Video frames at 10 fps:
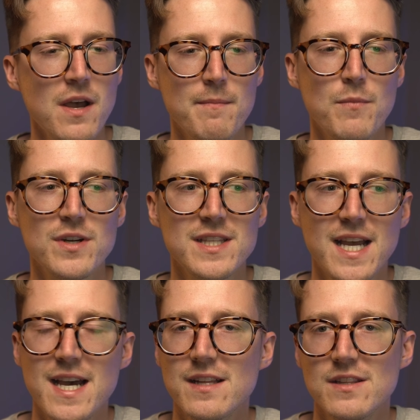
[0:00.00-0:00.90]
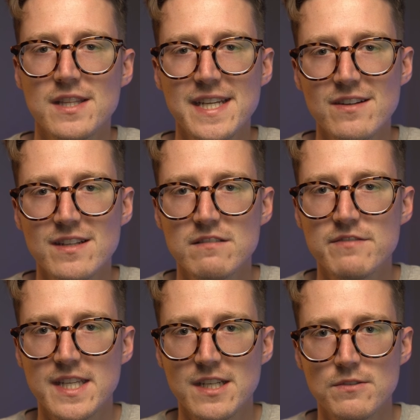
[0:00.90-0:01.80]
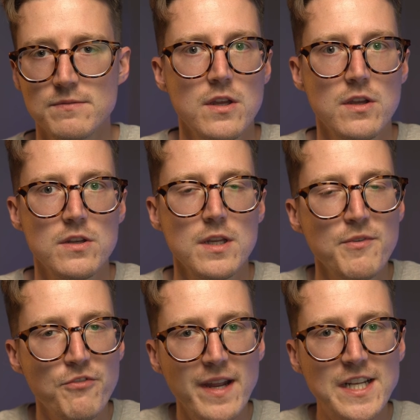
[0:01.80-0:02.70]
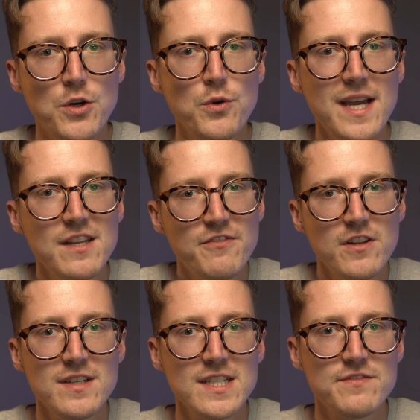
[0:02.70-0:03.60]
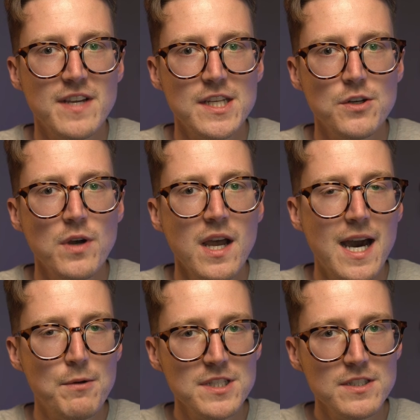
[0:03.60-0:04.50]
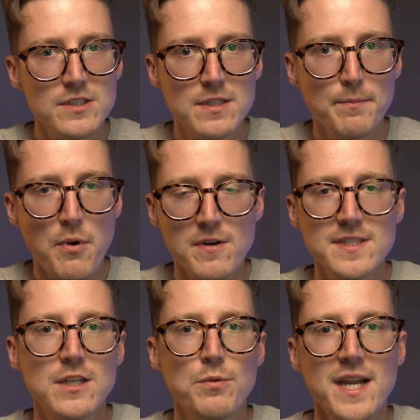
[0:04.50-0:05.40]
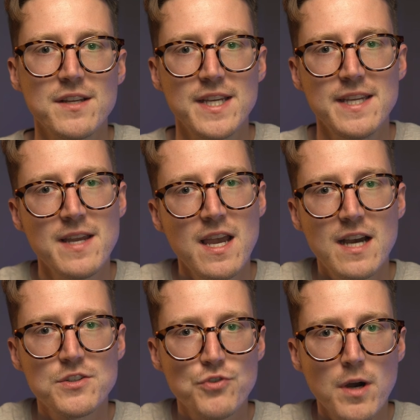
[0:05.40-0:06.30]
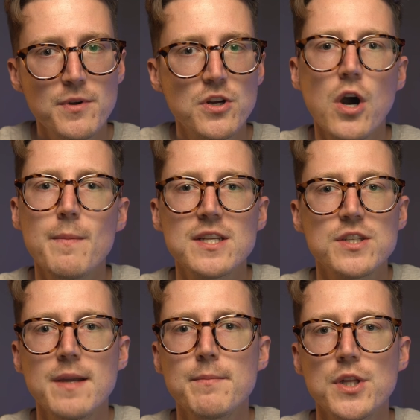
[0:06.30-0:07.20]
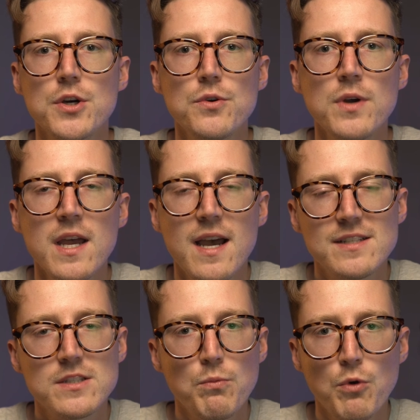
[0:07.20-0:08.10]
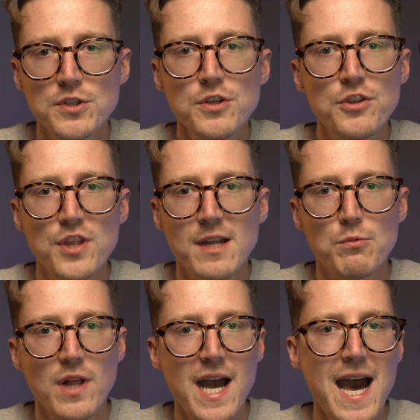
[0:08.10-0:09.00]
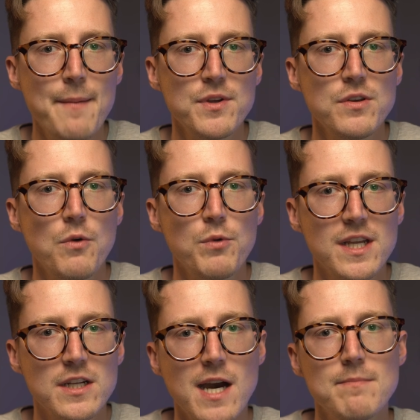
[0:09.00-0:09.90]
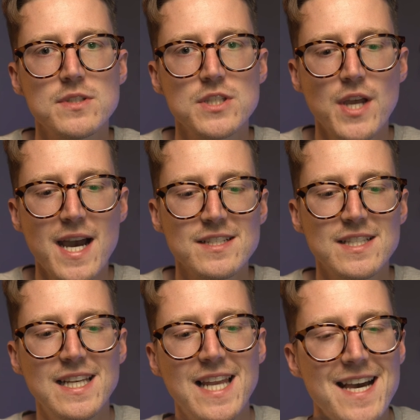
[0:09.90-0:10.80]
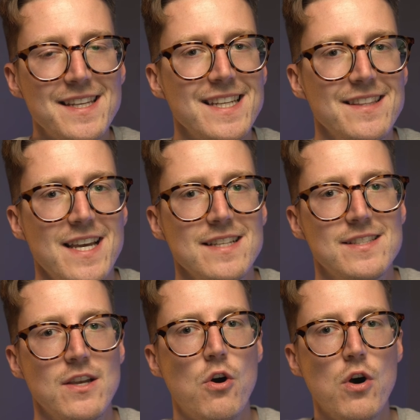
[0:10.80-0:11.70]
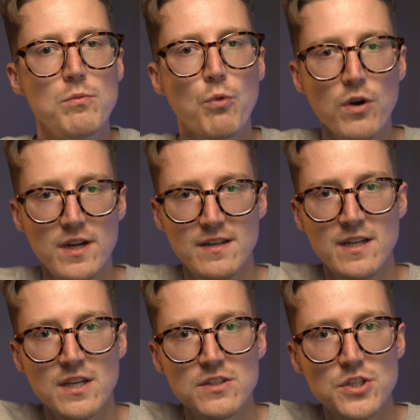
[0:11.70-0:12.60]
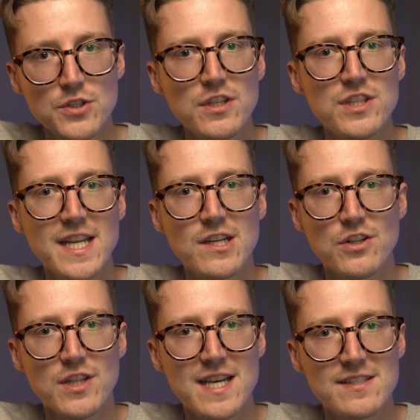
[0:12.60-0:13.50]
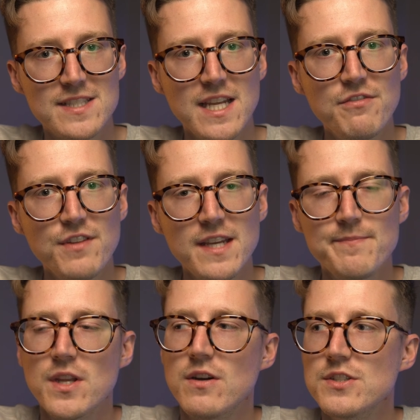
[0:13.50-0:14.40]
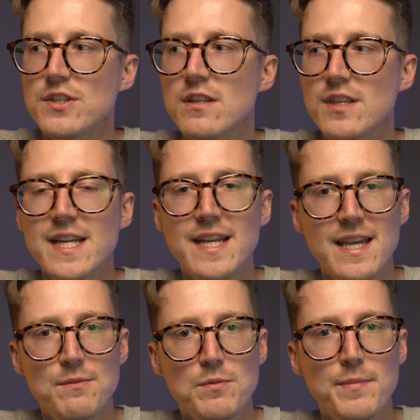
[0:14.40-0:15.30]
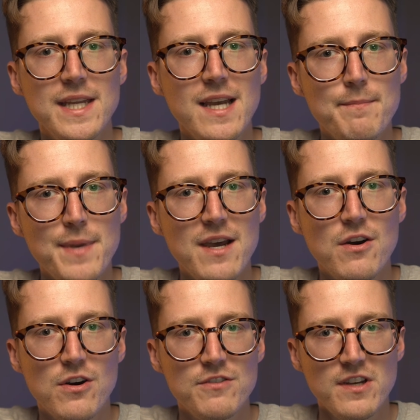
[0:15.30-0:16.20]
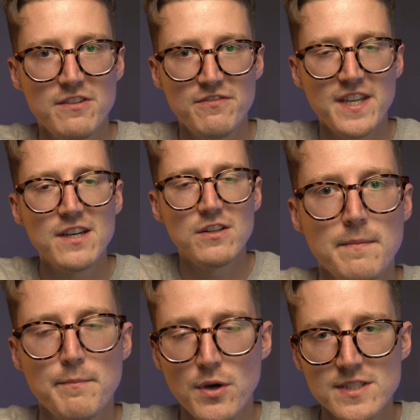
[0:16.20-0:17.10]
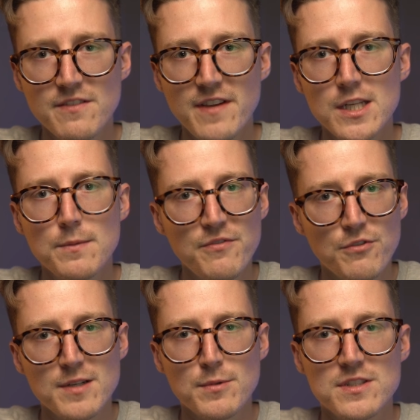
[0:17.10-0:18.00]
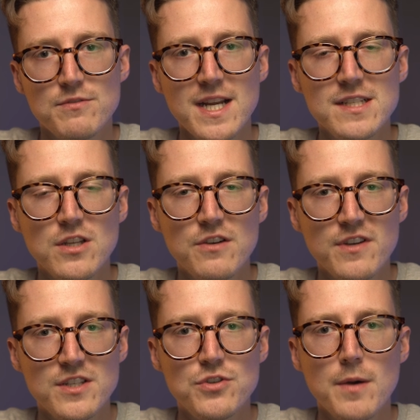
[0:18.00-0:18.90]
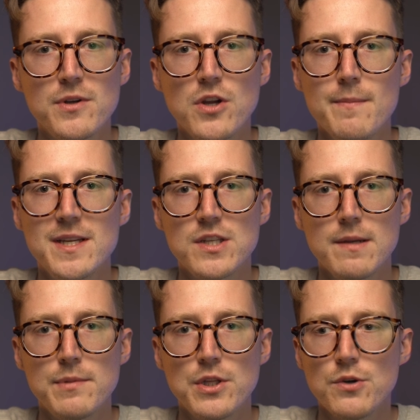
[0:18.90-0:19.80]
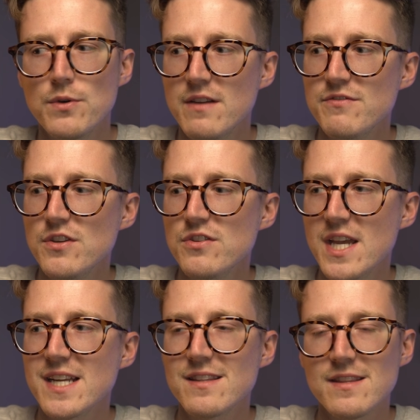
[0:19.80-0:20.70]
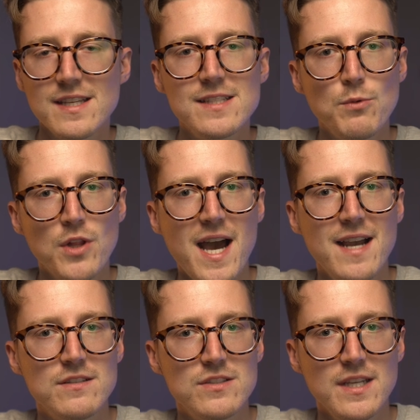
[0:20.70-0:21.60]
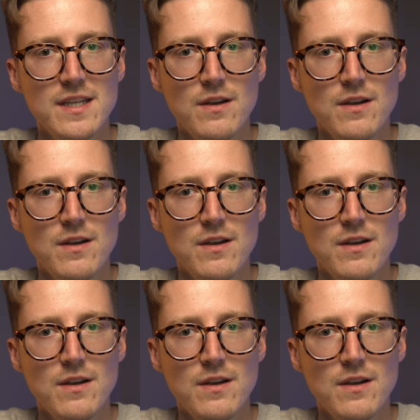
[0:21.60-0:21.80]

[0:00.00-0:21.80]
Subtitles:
More on that later in the video. Now, before I go any further in this video, I want you just to pause it quickly and drop a comment down below as to what you think will happen when it comes to actually landing this on water. Do you think it'll land safely, or do you think it will be a bit of a fail? Pause the video before you watch the rest of it and drop a comment down below if you think these will actually